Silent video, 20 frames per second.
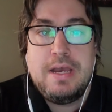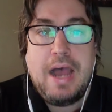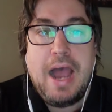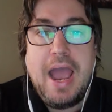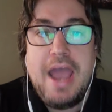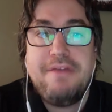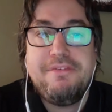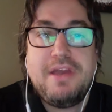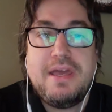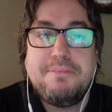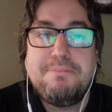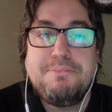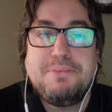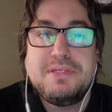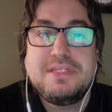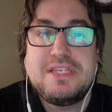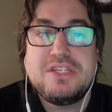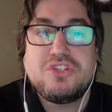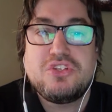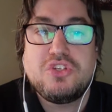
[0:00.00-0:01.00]
I've had
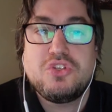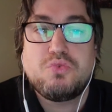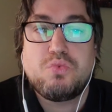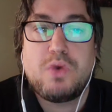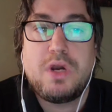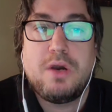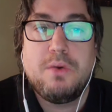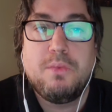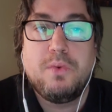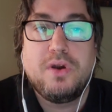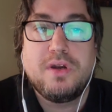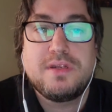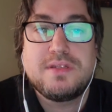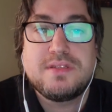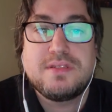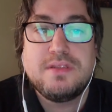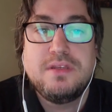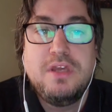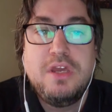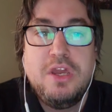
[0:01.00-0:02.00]
positions where I
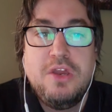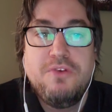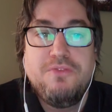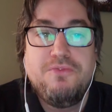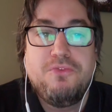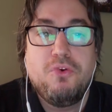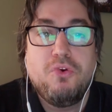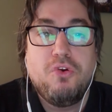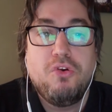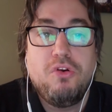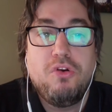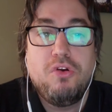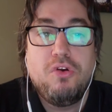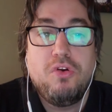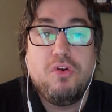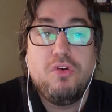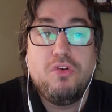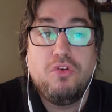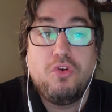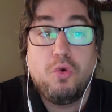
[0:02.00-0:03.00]
worked for
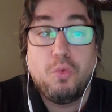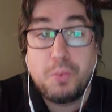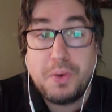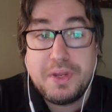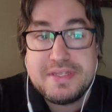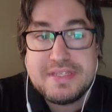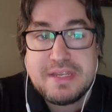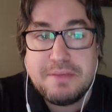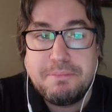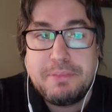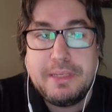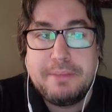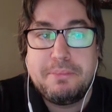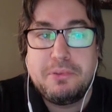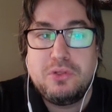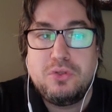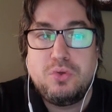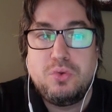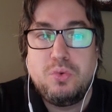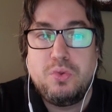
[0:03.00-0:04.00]
or with some
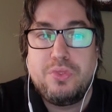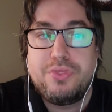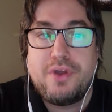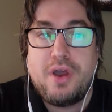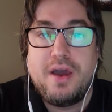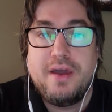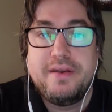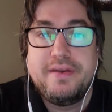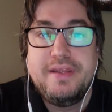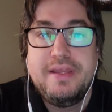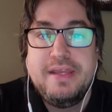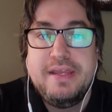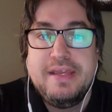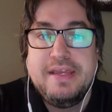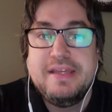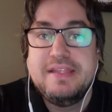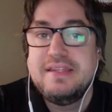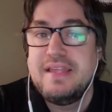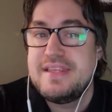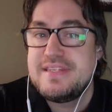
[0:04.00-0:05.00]
people who thought
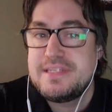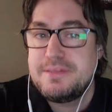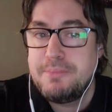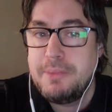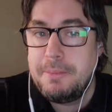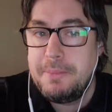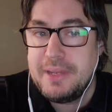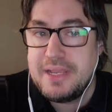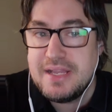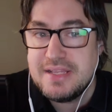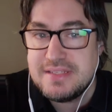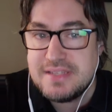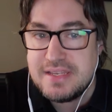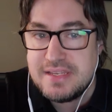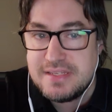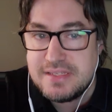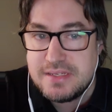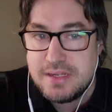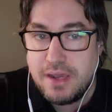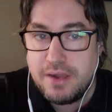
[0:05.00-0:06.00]
less of me because I
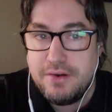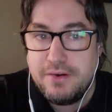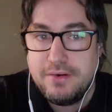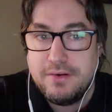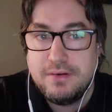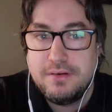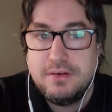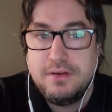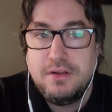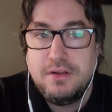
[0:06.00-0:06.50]
stuttered.